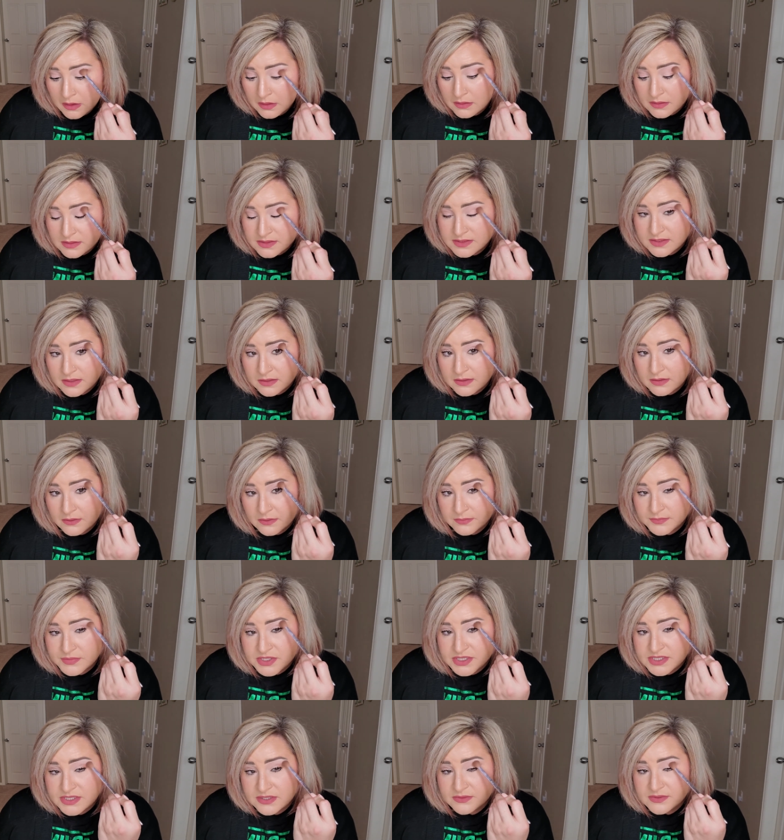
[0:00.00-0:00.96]
So I'm
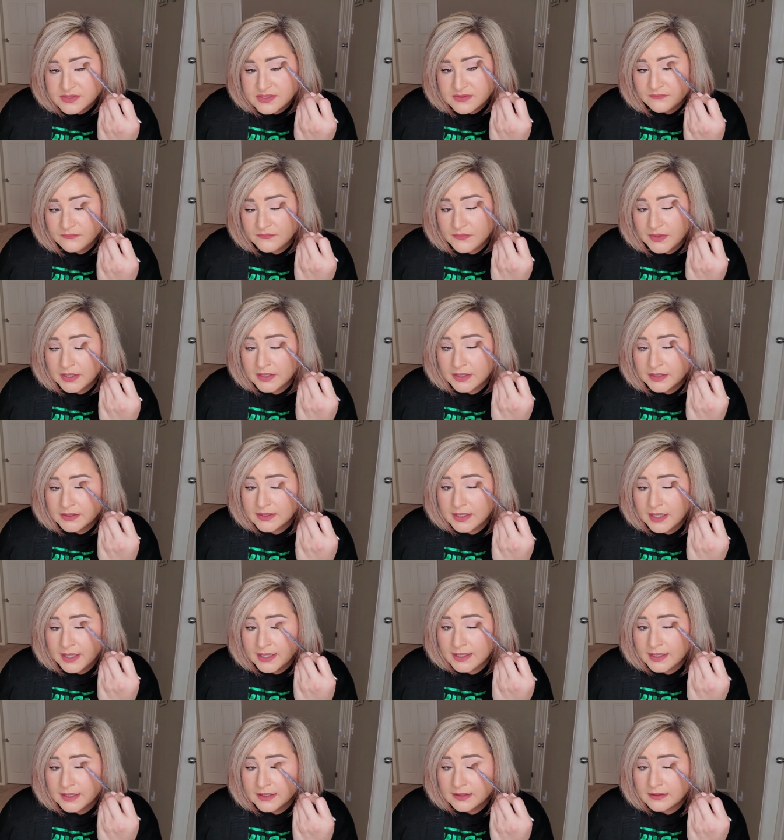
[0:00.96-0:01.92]
just using very
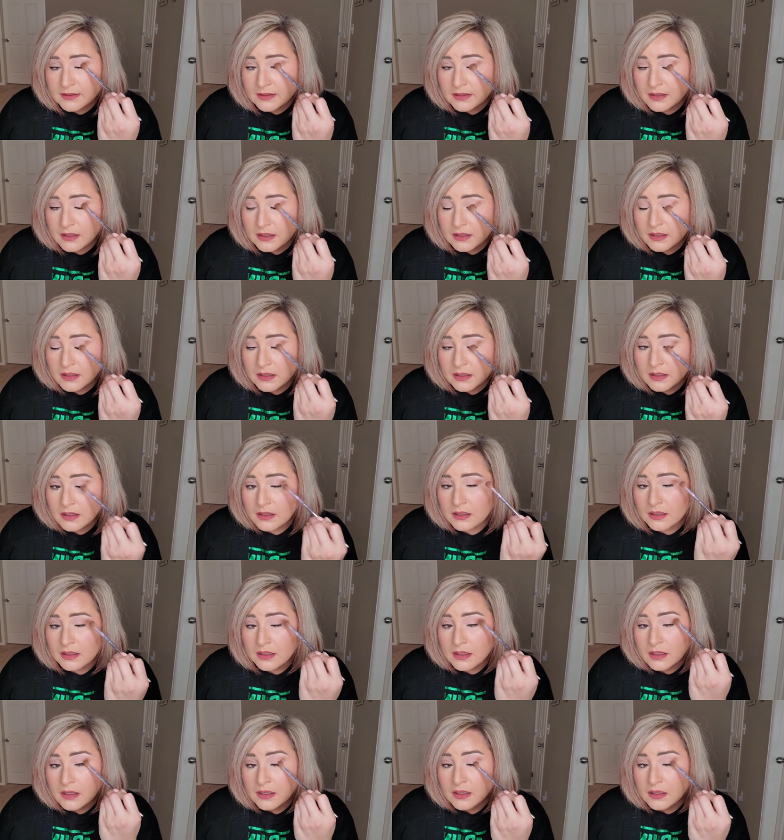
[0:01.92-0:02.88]
light
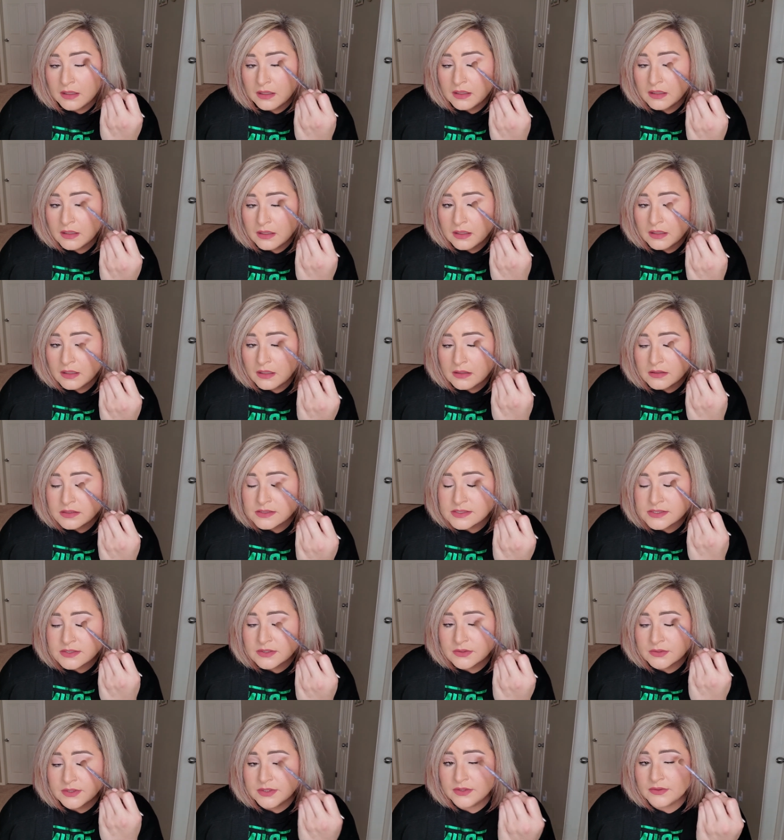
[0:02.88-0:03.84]

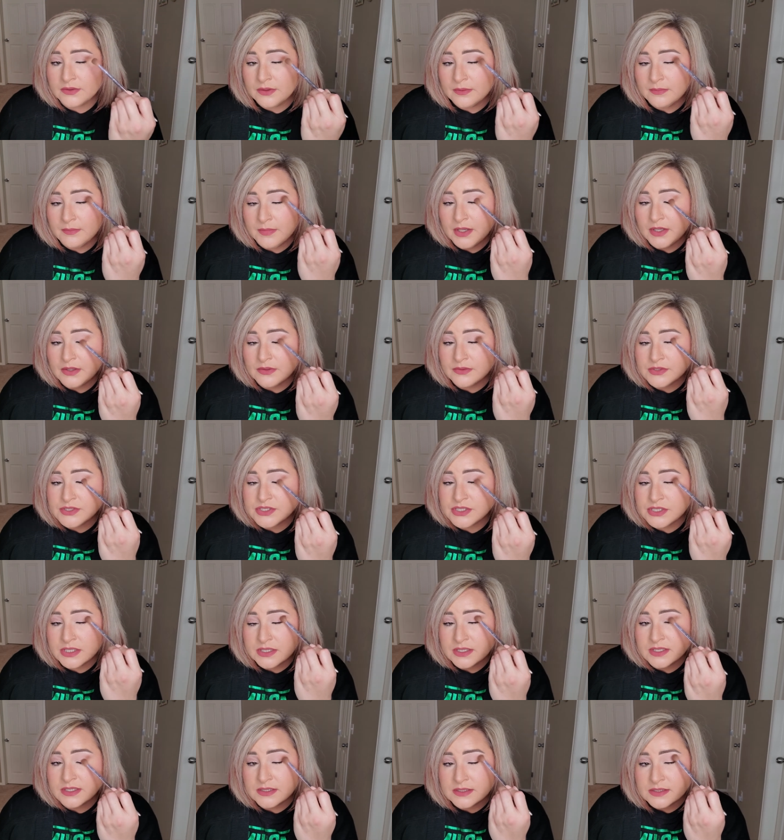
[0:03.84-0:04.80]
circular
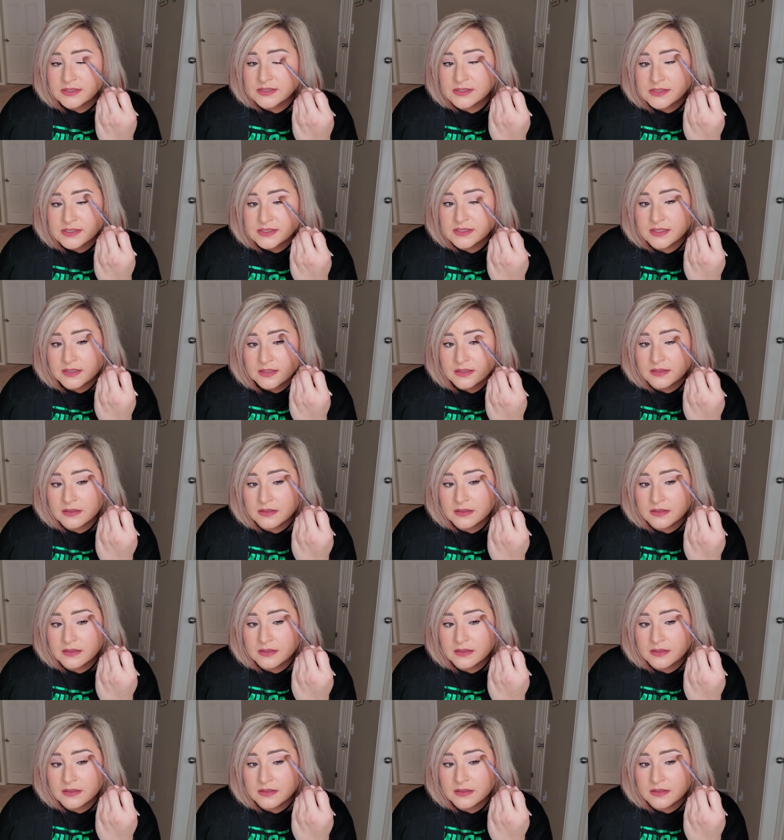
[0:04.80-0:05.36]
motions.